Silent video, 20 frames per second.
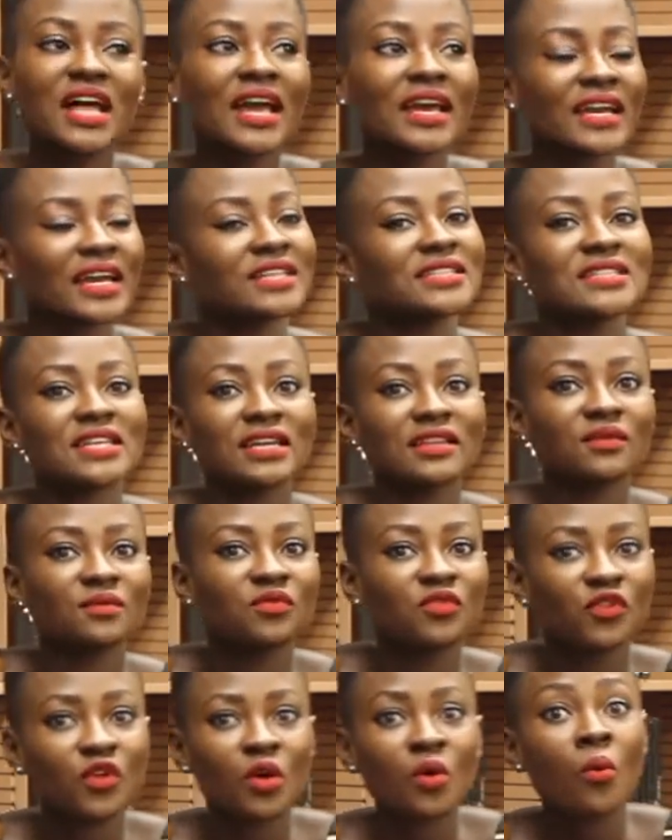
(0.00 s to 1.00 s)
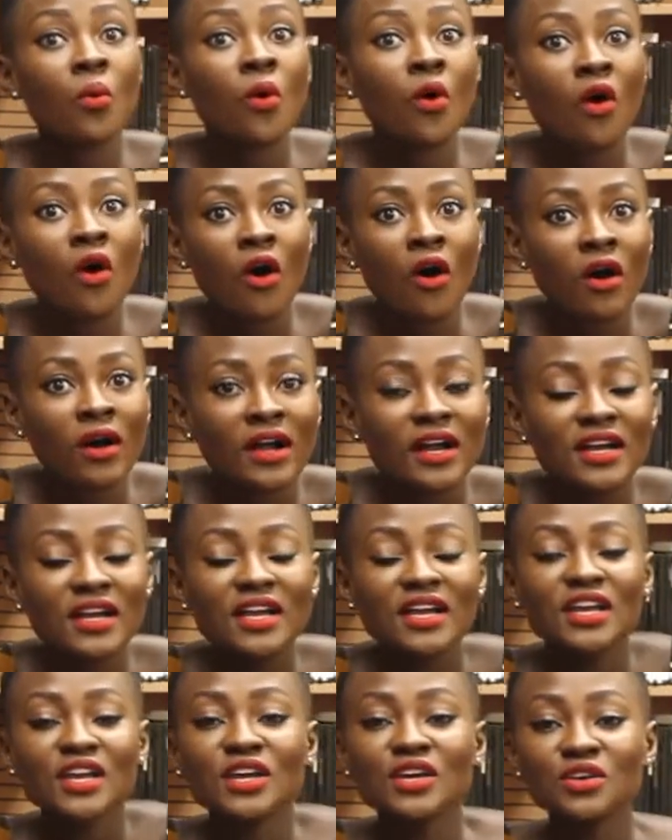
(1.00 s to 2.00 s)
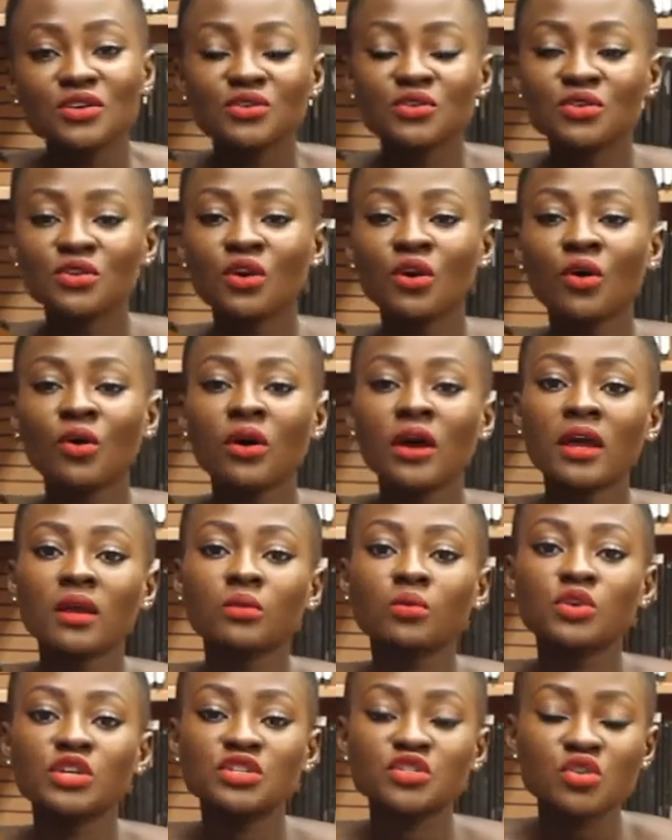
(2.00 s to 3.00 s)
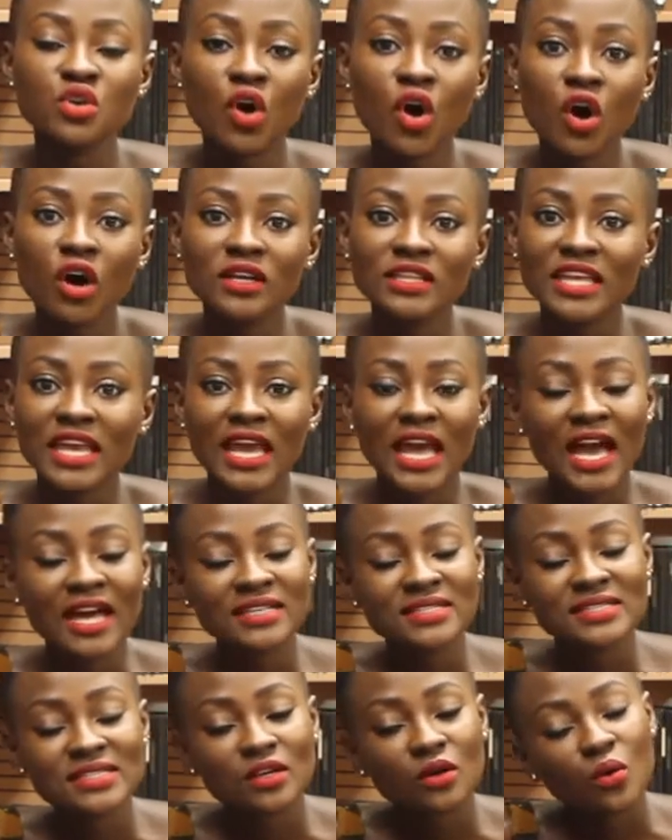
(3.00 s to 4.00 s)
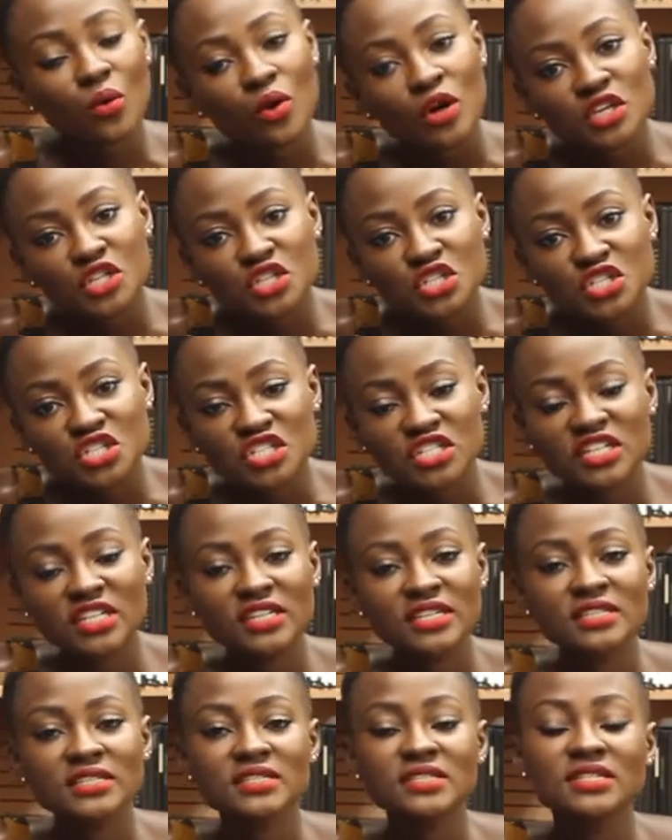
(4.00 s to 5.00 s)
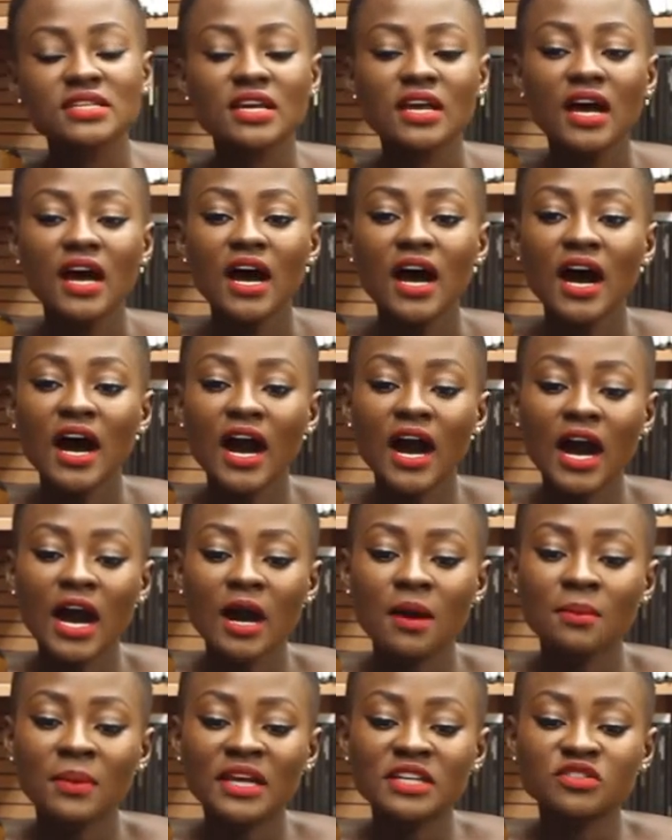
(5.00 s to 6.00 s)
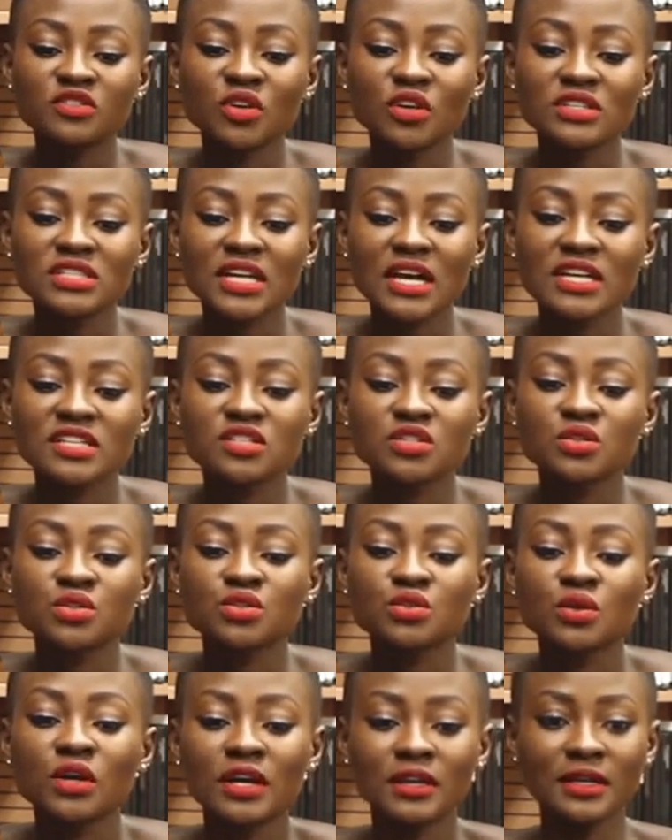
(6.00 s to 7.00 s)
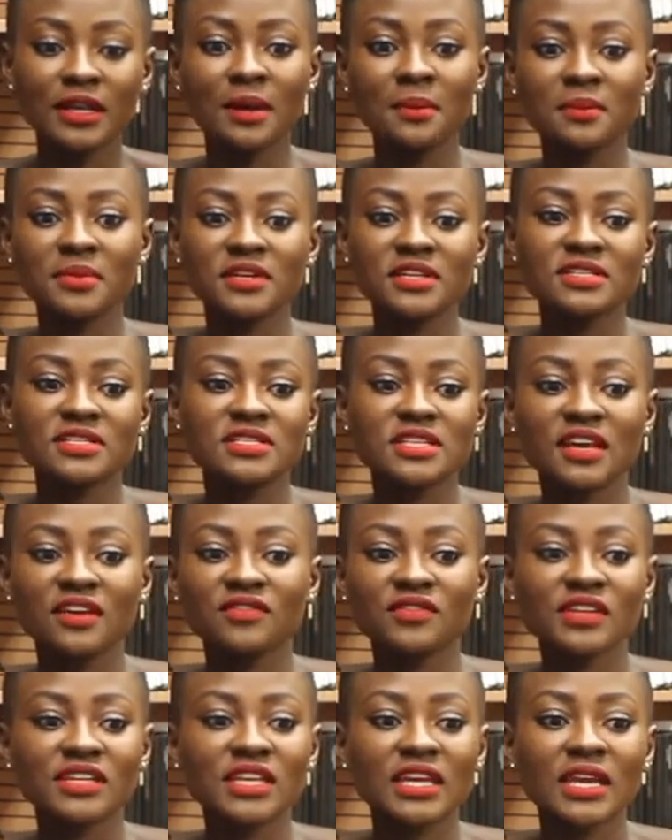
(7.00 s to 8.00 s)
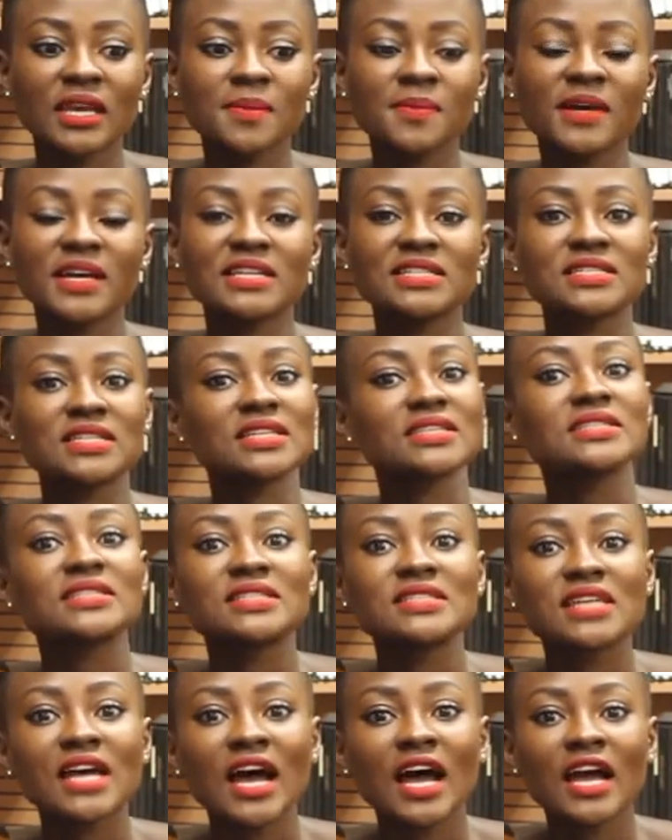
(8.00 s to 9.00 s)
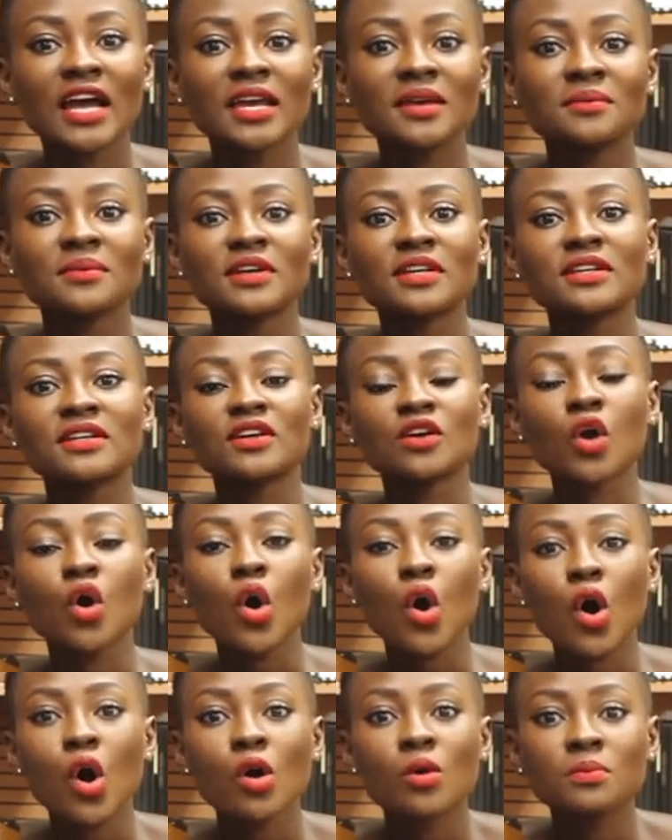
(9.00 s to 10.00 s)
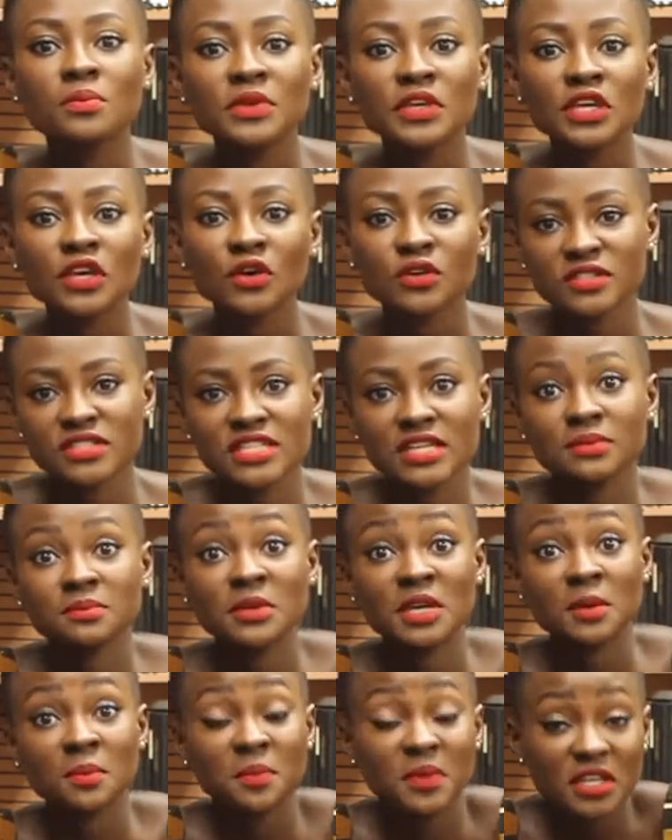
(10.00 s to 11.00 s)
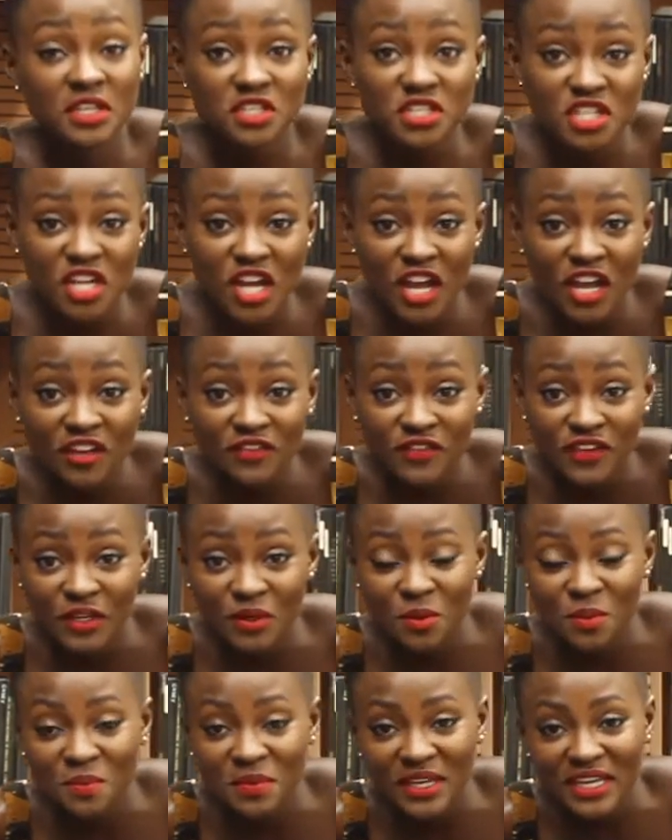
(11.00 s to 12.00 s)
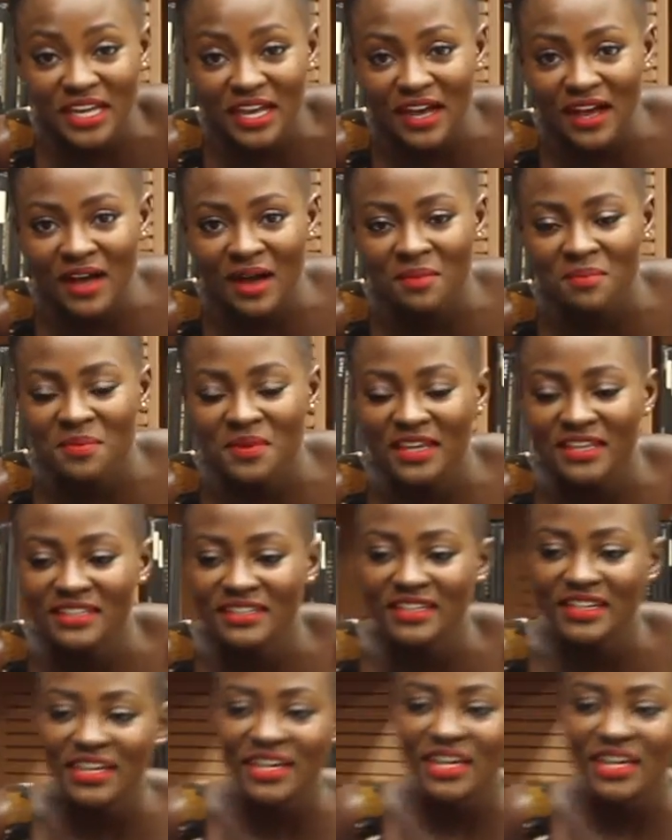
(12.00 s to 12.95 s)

like. I take them for a walk, you know, and we talk, they answer questions. Uh, my daughter has to do her numbers every day by a certain time and then call me or send me a picture if I don't pick up and